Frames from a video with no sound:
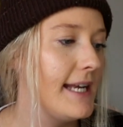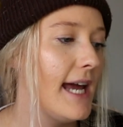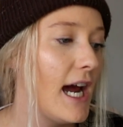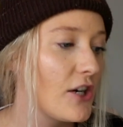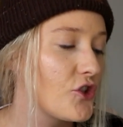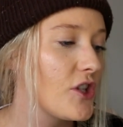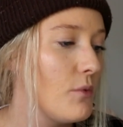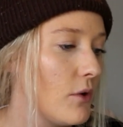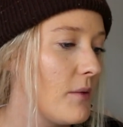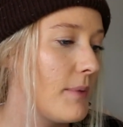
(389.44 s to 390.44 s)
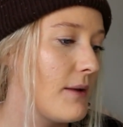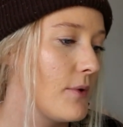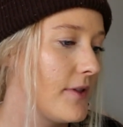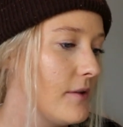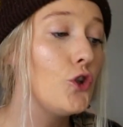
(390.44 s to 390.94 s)
and actually want to be
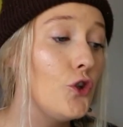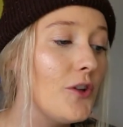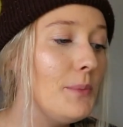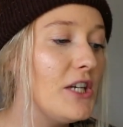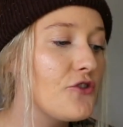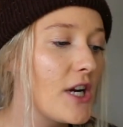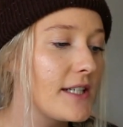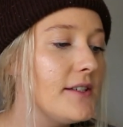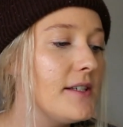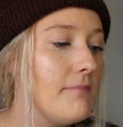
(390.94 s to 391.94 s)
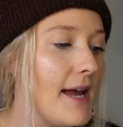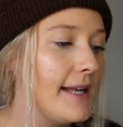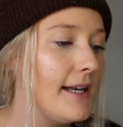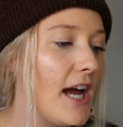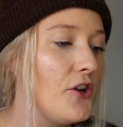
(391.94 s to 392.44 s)
with them. You can be attracted to
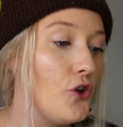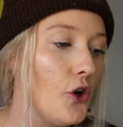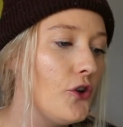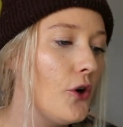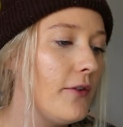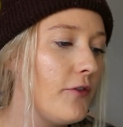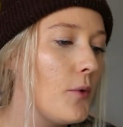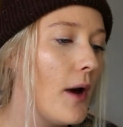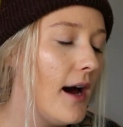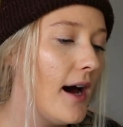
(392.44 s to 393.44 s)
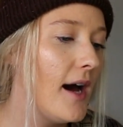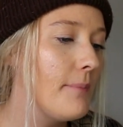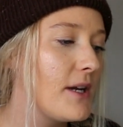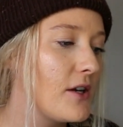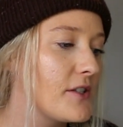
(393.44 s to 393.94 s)
men and not know if you are
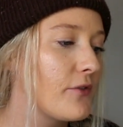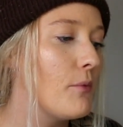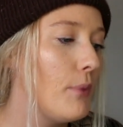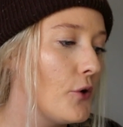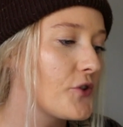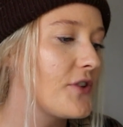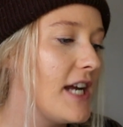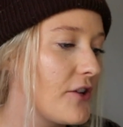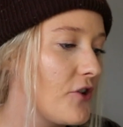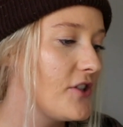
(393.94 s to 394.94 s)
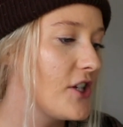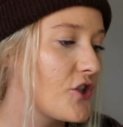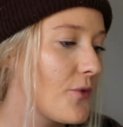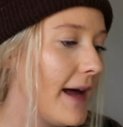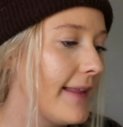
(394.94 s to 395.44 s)
because of compulsory
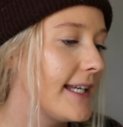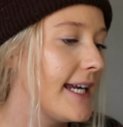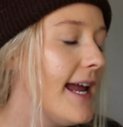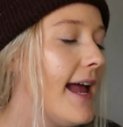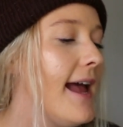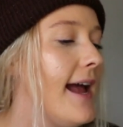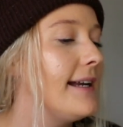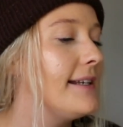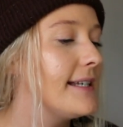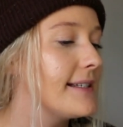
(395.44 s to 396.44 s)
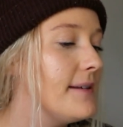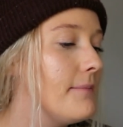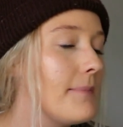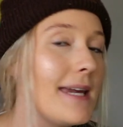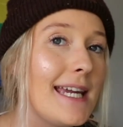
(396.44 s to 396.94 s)
heterosexuality, and it doesn't
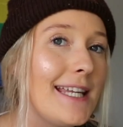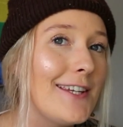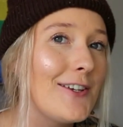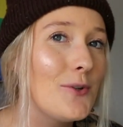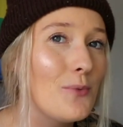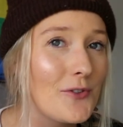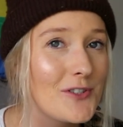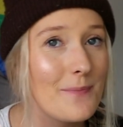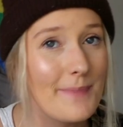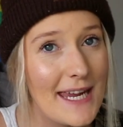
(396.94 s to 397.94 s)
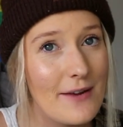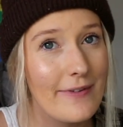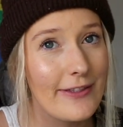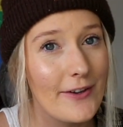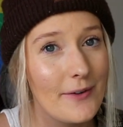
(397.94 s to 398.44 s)
mean that you want to be
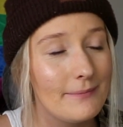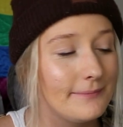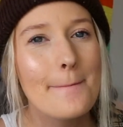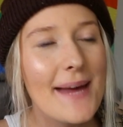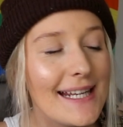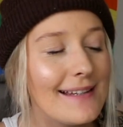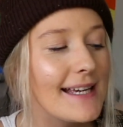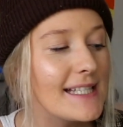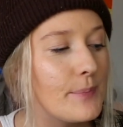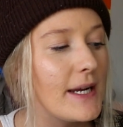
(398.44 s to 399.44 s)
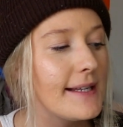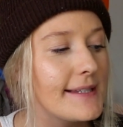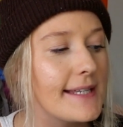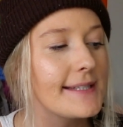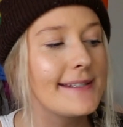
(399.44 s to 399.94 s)
with them. Many
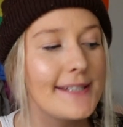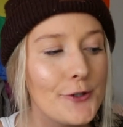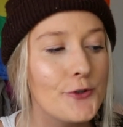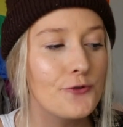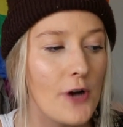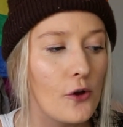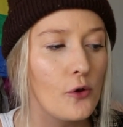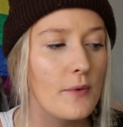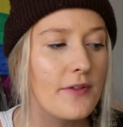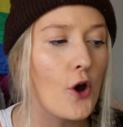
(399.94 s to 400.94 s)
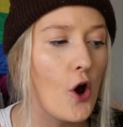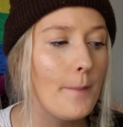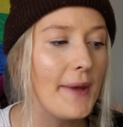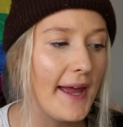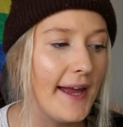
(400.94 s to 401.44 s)
lesbians still struggle with
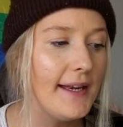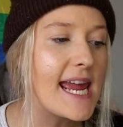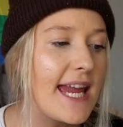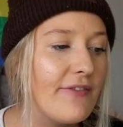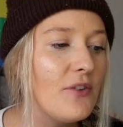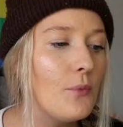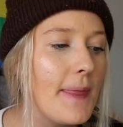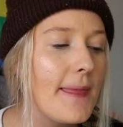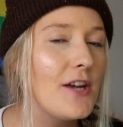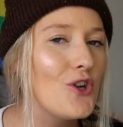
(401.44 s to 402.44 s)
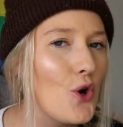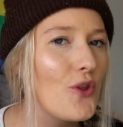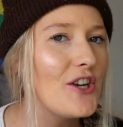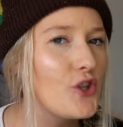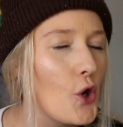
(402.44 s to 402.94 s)
comp het even when they know
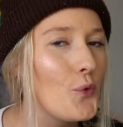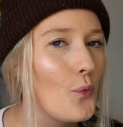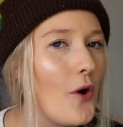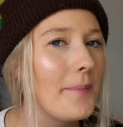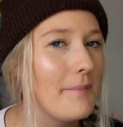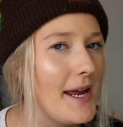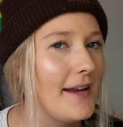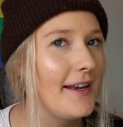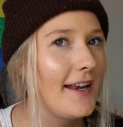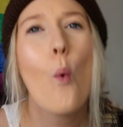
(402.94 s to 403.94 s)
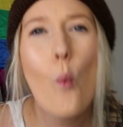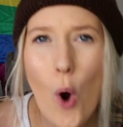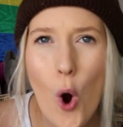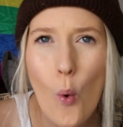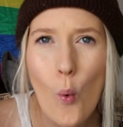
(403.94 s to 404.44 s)
they don't want men.
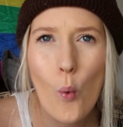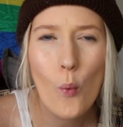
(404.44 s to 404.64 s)
Whoa.